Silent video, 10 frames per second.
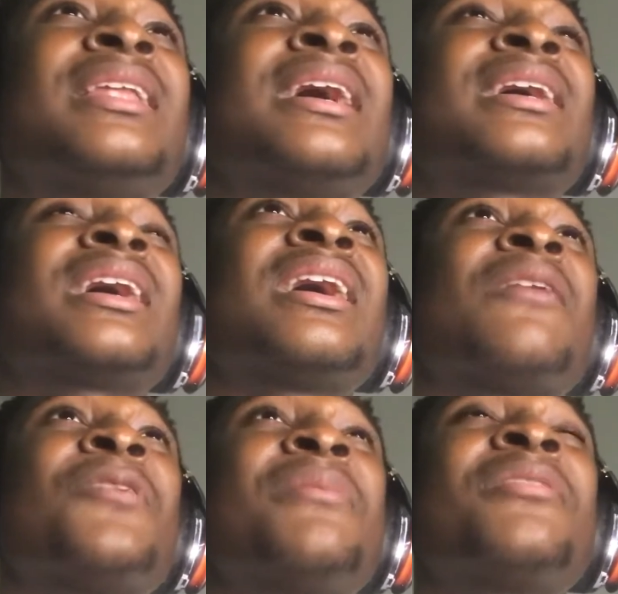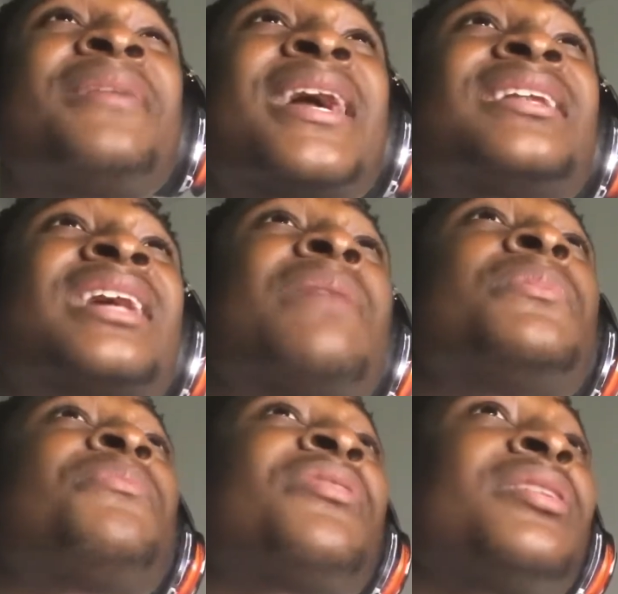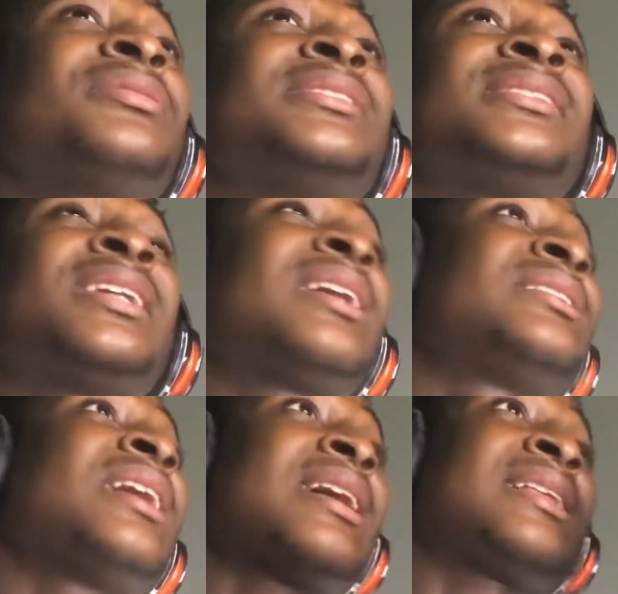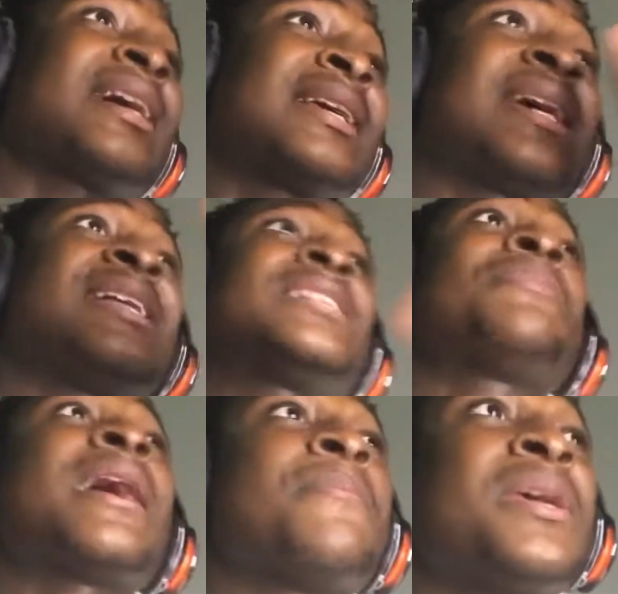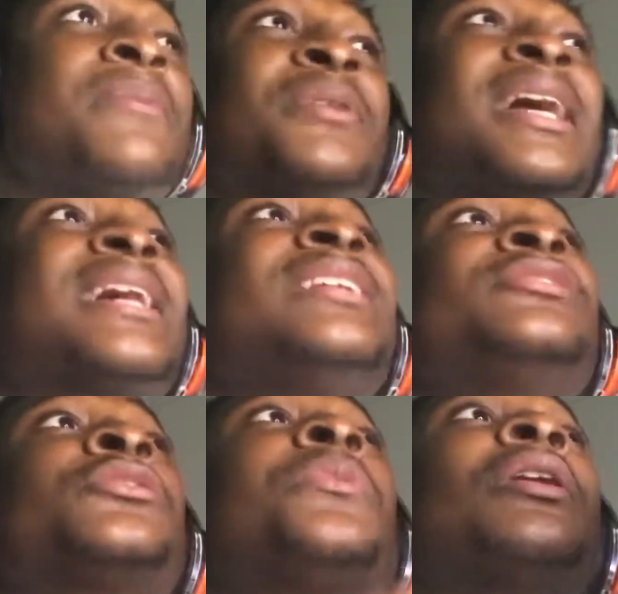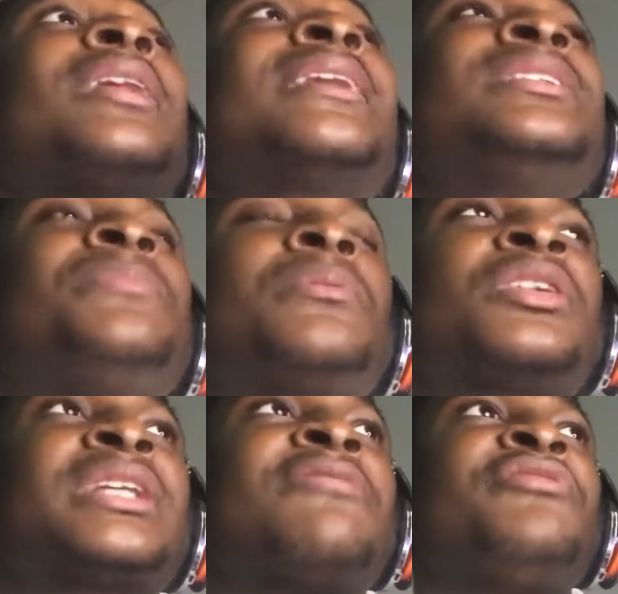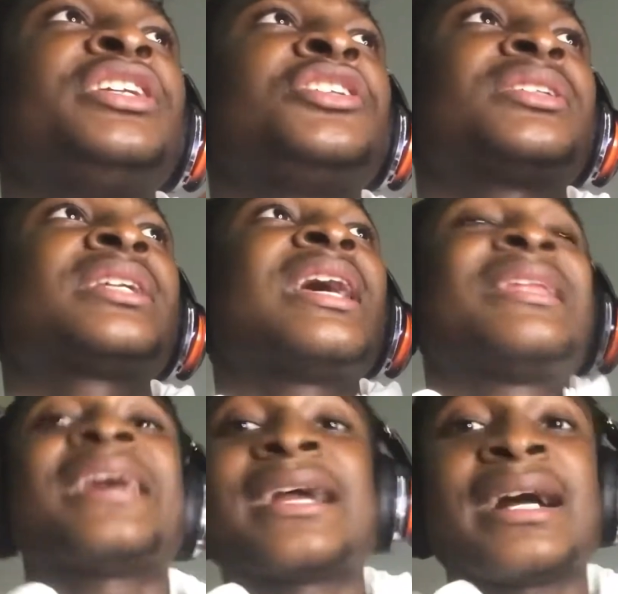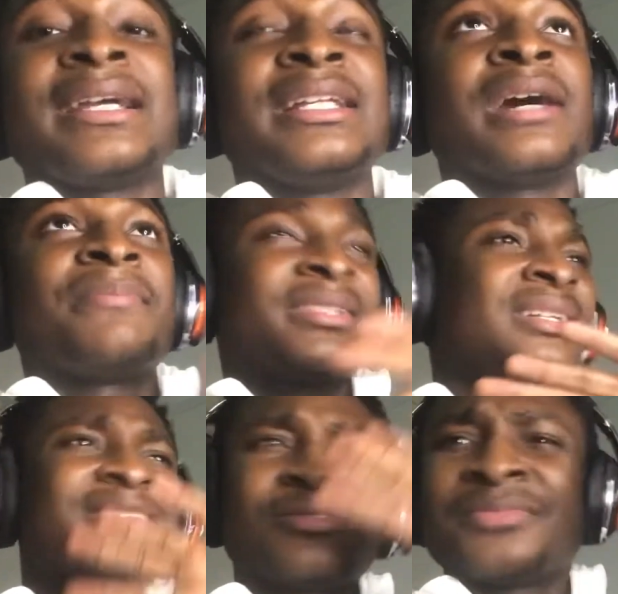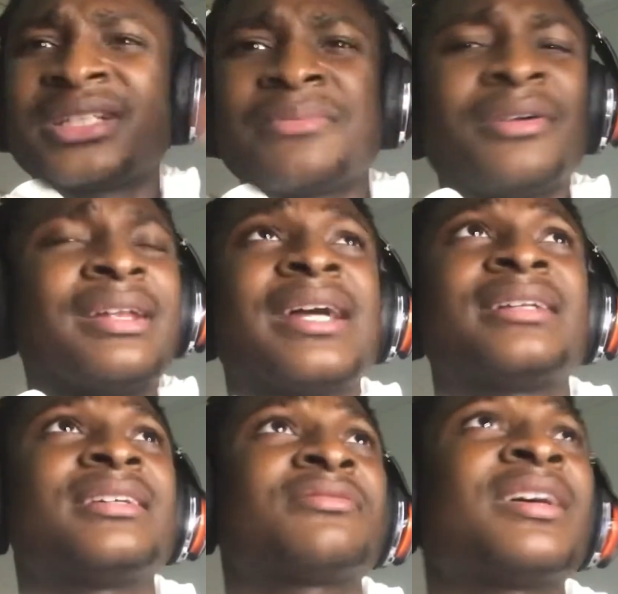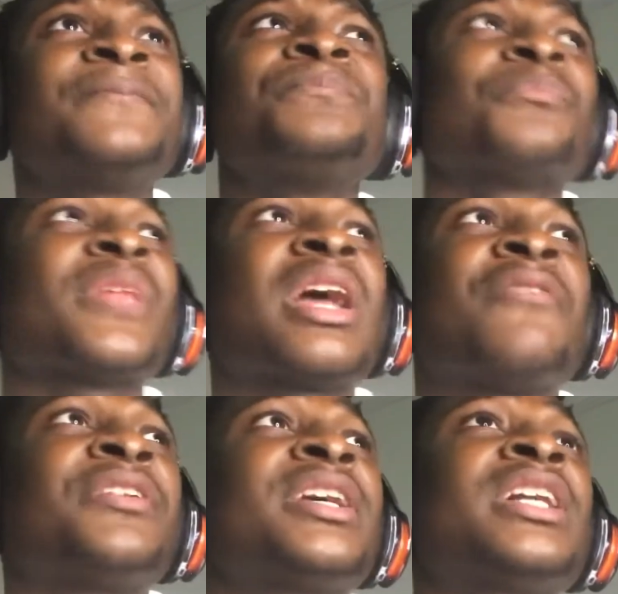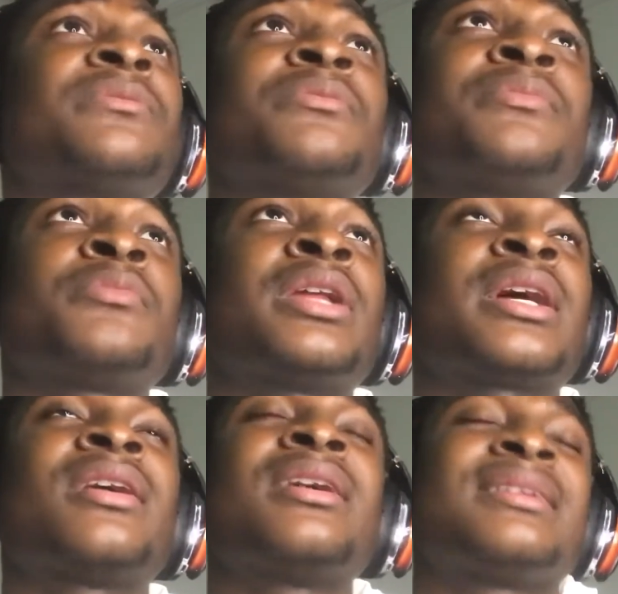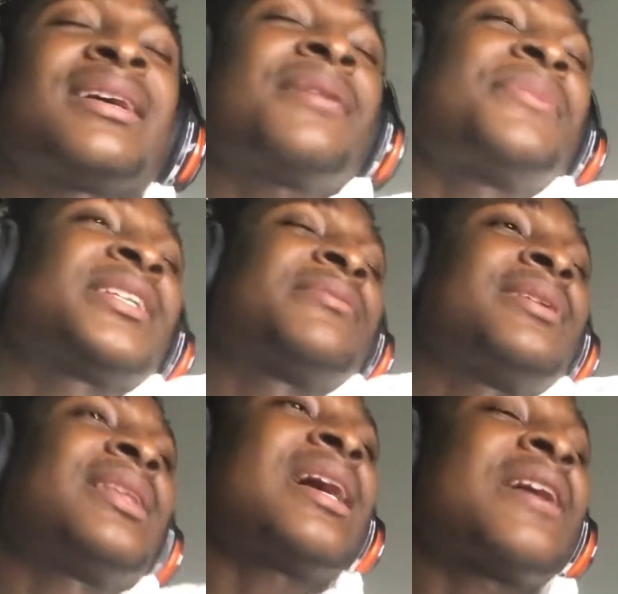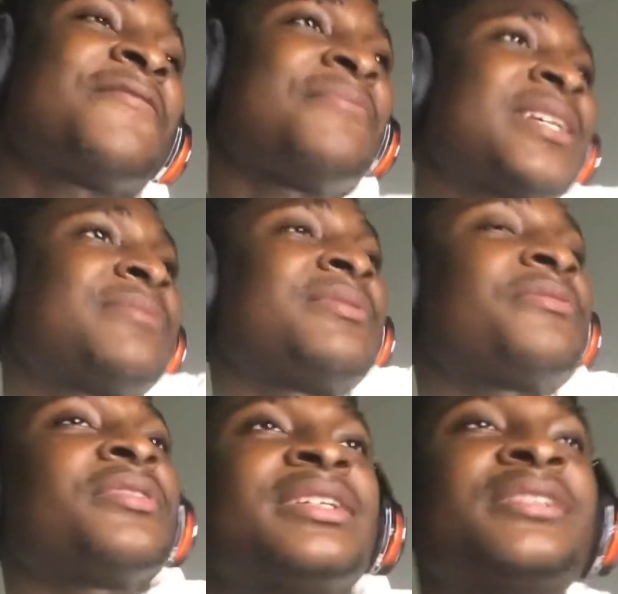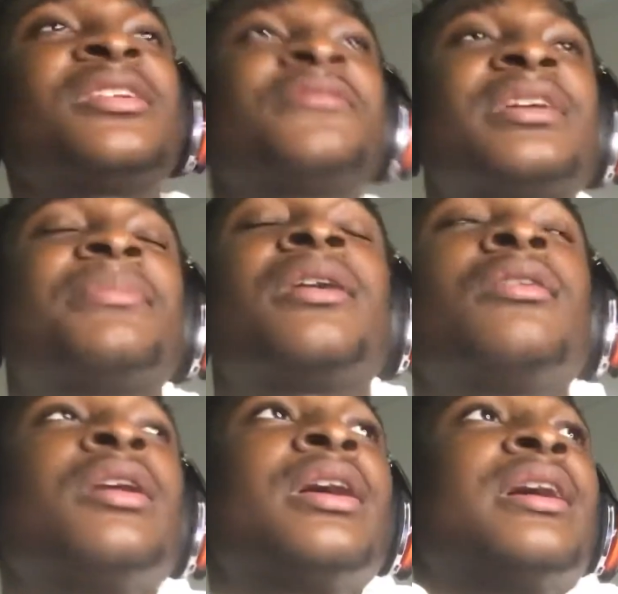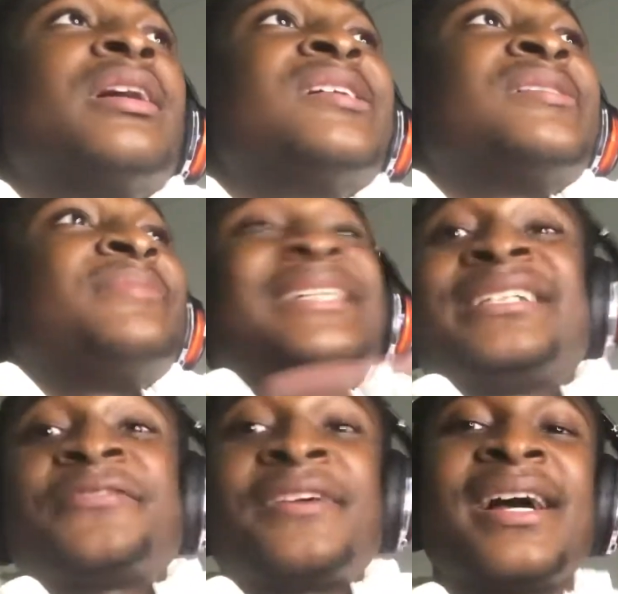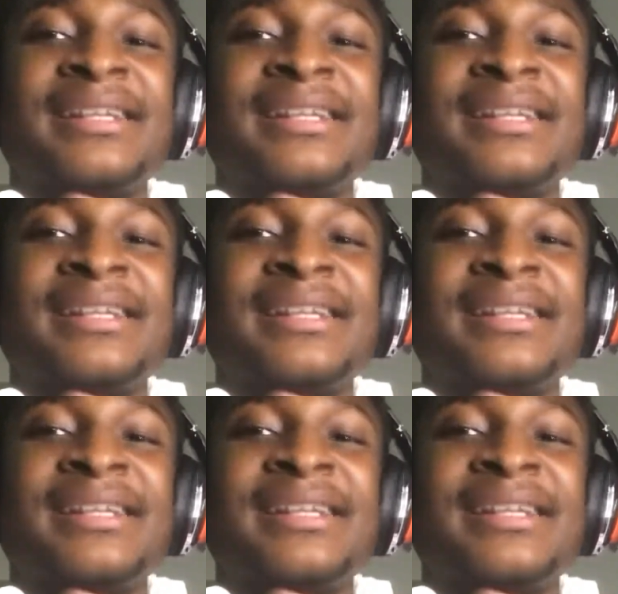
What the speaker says: Like when I'm around my guys, I can be proud to say that that girl is my babe, but that girl is someone I would like to be because I really just like her in her person. That's something about likeness, right? And for the guy, it's more like the guy makes me laugh, makes me funny. It's not even about he's fine.